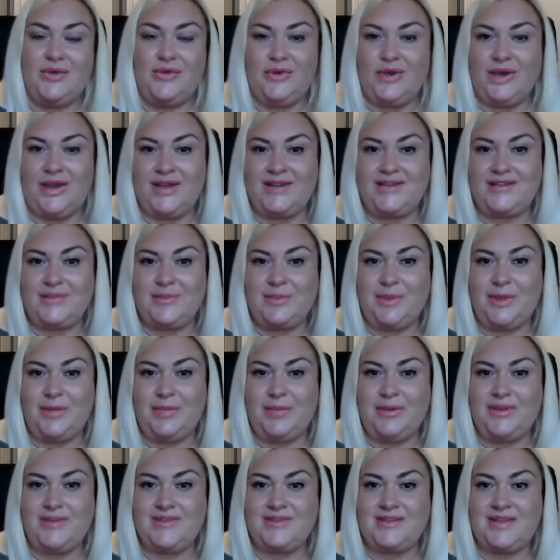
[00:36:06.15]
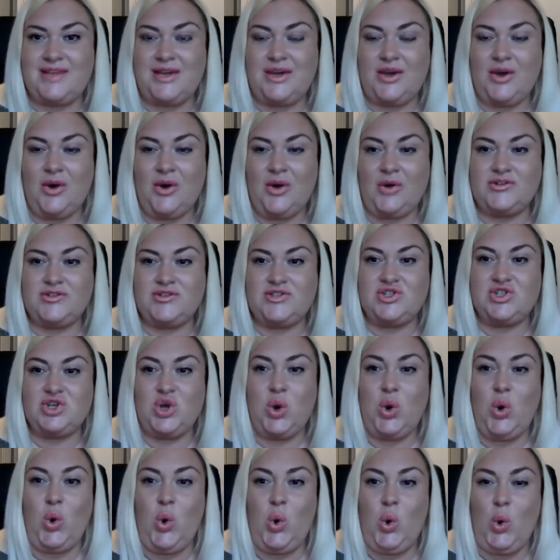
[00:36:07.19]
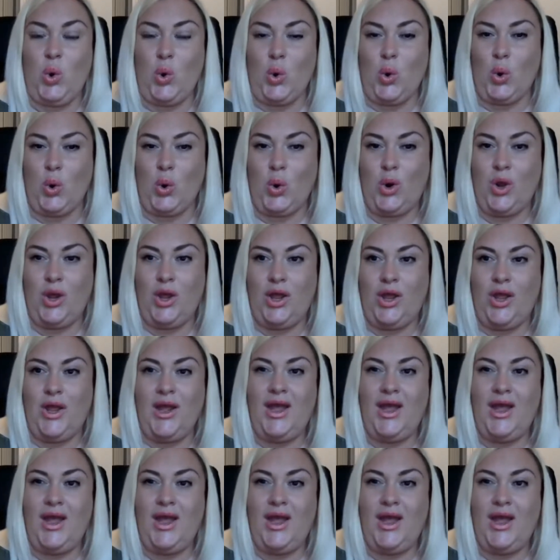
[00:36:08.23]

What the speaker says: relate to PPC costs, or